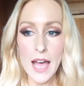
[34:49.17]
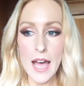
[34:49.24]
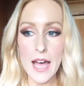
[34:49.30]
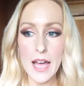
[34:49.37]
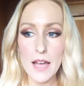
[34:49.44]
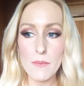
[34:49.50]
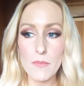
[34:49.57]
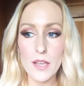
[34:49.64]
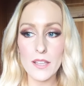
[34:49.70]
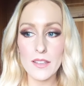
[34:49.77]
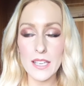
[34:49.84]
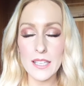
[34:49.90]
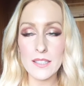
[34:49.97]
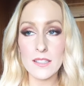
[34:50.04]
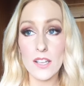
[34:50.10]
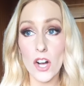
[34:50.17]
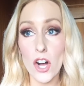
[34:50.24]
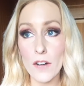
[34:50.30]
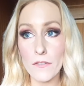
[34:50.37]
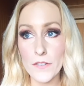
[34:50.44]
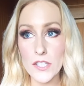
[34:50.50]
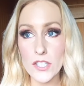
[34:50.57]
Um,
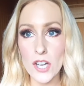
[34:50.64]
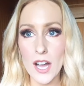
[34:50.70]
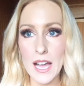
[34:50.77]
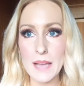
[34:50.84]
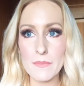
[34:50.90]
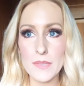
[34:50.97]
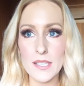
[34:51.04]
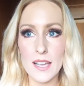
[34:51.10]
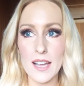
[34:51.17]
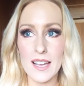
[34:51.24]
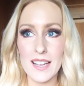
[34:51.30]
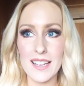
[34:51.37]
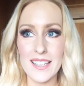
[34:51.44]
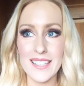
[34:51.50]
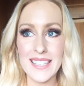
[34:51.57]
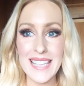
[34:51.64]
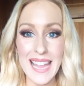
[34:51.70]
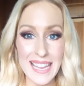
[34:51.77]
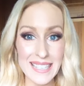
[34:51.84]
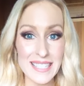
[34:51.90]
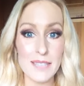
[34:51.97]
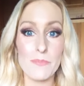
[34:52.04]
oftentimes uh,
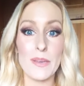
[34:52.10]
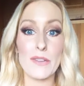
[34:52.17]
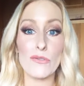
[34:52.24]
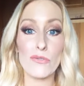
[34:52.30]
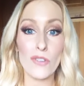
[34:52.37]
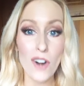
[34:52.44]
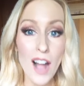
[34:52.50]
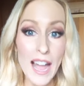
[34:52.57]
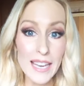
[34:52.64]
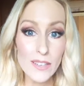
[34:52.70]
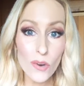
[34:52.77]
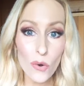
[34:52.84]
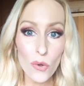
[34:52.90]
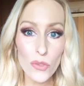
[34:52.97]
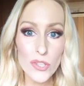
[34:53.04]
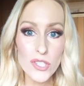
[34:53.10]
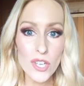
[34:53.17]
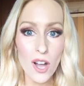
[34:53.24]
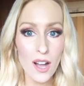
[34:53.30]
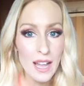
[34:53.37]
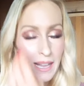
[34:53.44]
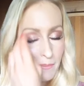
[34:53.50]
need to be right all the
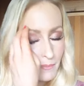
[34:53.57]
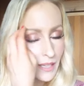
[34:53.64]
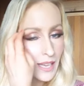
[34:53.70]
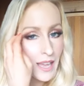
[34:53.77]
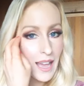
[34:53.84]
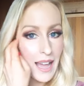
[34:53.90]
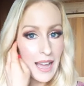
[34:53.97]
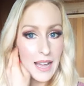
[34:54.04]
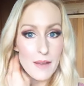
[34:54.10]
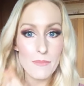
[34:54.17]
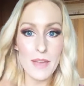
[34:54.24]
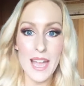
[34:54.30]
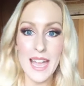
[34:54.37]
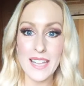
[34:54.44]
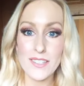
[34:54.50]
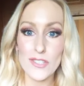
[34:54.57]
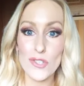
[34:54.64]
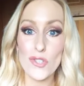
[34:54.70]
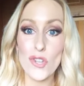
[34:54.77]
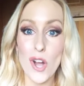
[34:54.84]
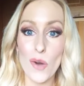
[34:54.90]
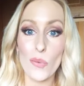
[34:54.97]
time um, and
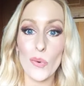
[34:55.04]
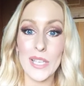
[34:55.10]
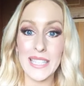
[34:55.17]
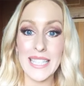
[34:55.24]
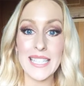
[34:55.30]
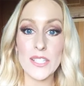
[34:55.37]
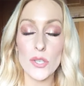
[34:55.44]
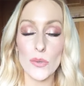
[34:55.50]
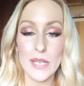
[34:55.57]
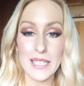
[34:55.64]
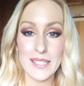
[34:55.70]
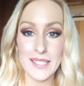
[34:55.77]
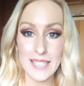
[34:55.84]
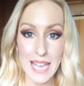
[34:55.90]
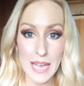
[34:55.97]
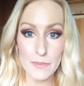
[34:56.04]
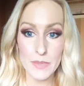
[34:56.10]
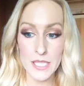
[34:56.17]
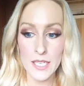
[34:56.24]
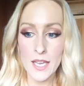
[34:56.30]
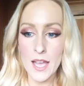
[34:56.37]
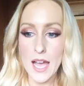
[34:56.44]
not willing to
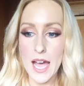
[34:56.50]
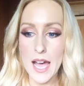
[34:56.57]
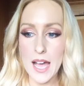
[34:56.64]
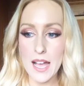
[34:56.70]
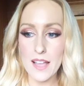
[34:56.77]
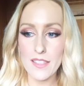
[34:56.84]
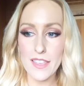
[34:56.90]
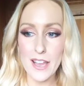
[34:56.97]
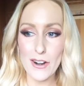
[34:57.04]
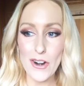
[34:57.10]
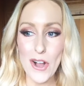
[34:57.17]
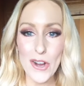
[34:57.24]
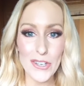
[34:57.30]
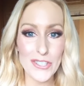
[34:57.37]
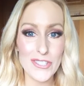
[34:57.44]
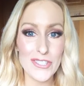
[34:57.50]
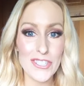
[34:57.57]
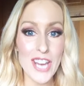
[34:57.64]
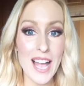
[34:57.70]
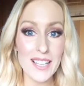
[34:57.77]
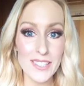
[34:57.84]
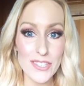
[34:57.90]
accept uh, their own
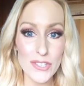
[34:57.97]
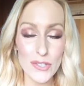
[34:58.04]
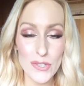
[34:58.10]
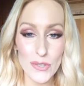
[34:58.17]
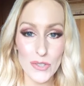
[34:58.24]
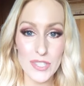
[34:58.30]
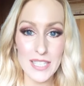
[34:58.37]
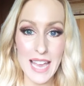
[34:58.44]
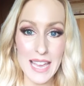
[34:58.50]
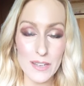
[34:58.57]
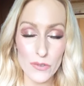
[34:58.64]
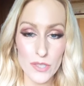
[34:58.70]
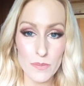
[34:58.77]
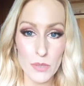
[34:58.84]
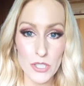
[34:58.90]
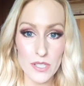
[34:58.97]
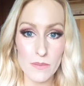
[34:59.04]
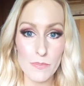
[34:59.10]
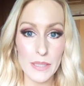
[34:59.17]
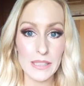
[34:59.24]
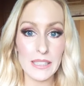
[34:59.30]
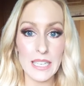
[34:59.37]
challenges or take
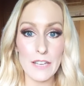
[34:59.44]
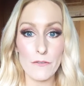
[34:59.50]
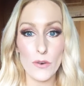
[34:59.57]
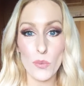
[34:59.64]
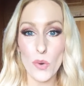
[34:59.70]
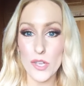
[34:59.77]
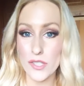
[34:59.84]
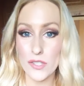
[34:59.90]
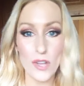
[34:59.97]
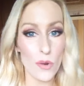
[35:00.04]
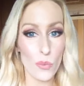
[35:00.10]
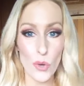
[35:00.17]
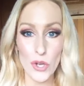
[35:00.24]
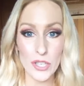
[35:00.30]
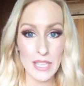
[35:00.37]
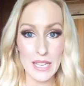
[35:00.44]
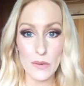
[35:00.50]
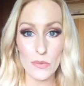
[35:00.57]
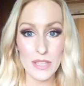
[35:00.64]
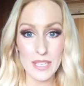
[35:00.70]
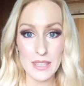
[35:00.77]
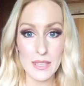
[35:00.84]
responsibility for what's not working
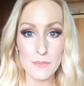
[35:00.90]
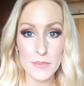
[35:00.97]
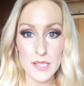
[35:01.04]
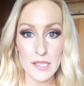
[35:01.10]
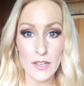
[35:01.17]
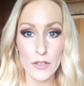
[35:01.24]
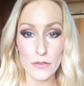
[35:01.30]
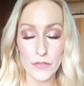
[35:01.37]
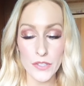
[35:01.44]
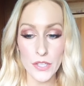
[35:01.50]
within themselves.